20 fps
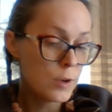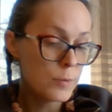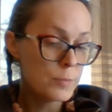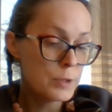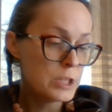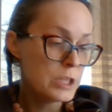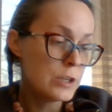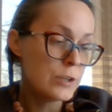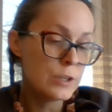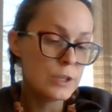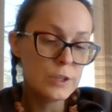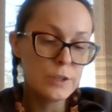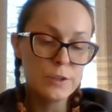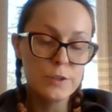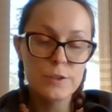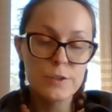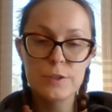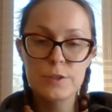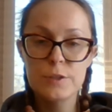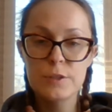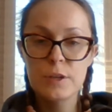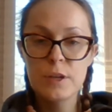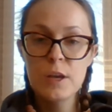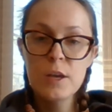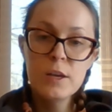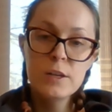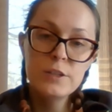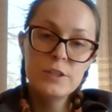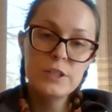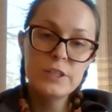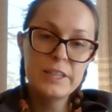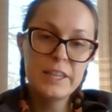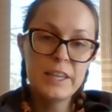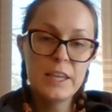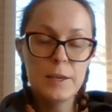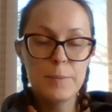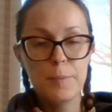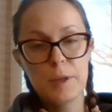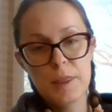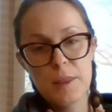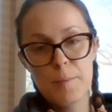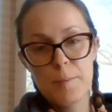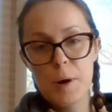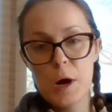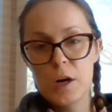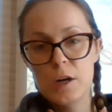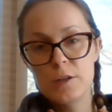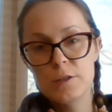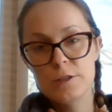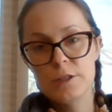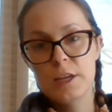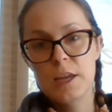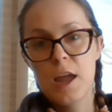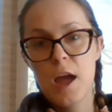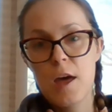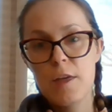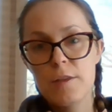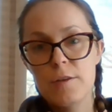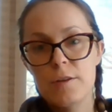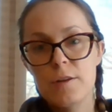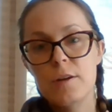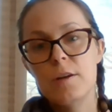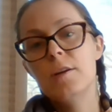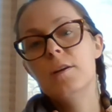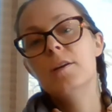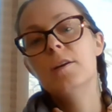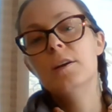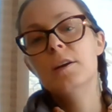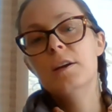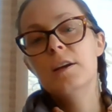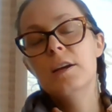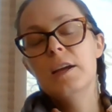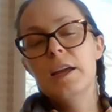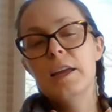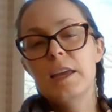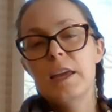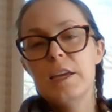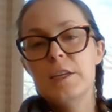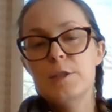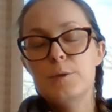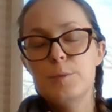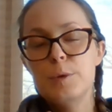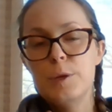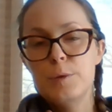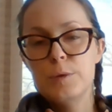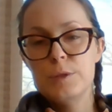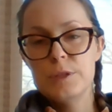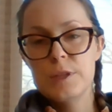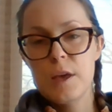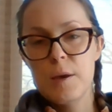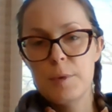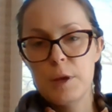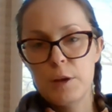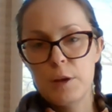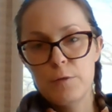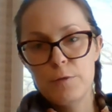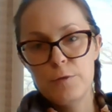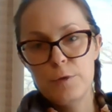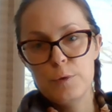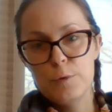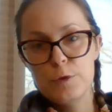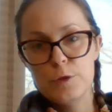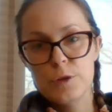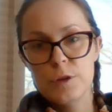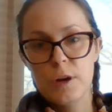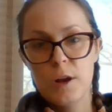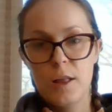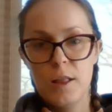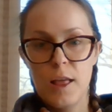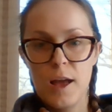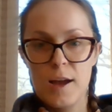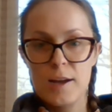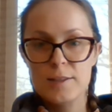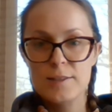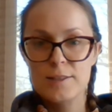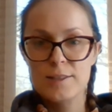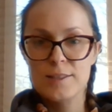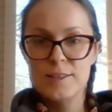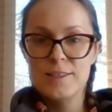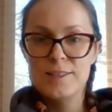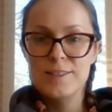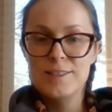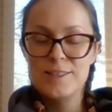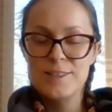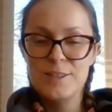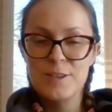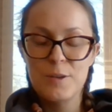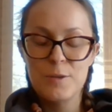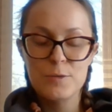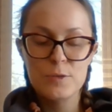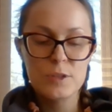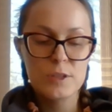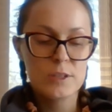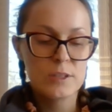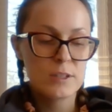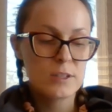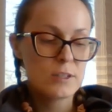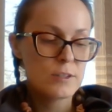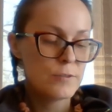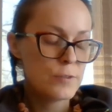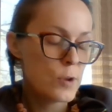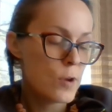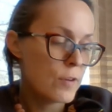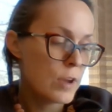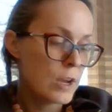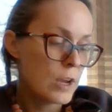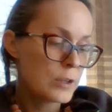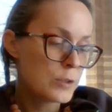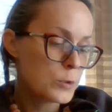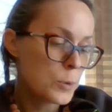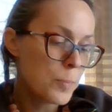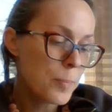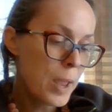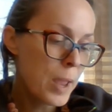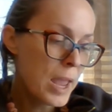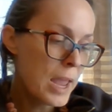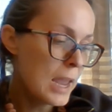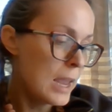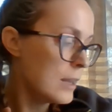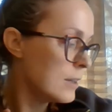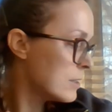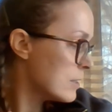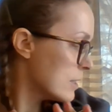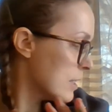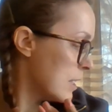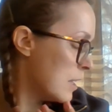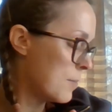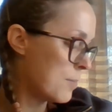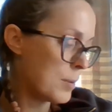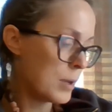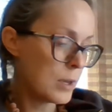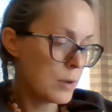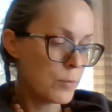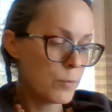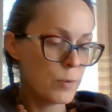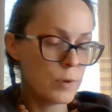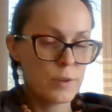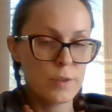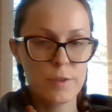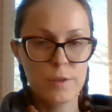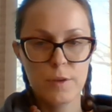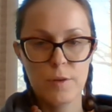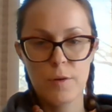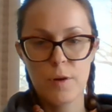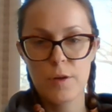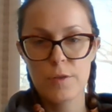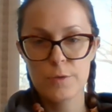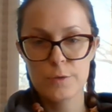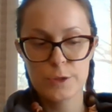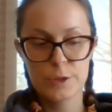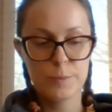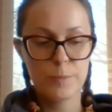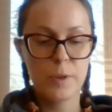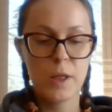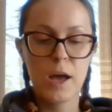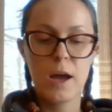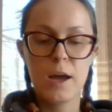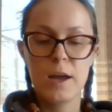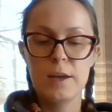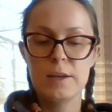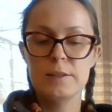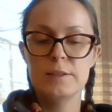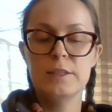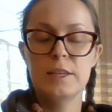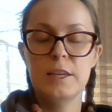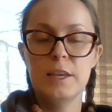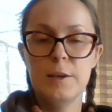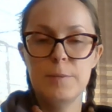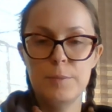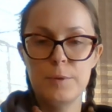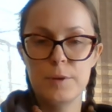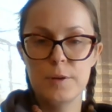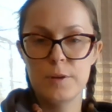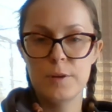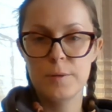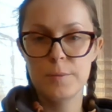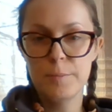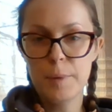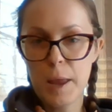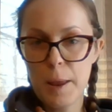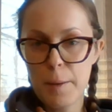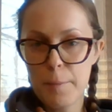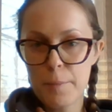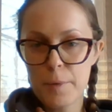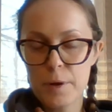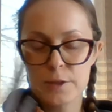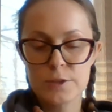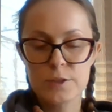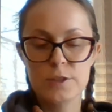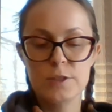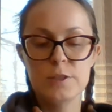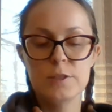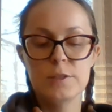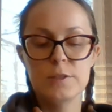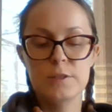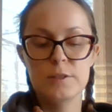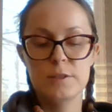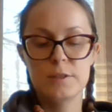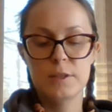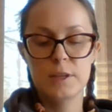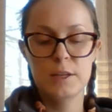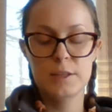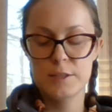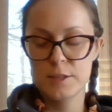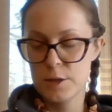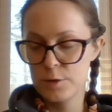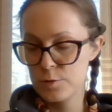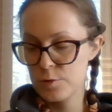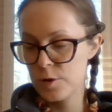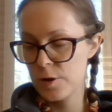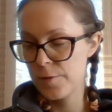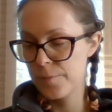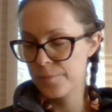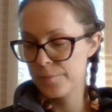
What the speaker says: materials, just keeping them all together in case we use them in future classes. So just if you have extra paint, keep it with your other supplies, keep your paint brushes, etc.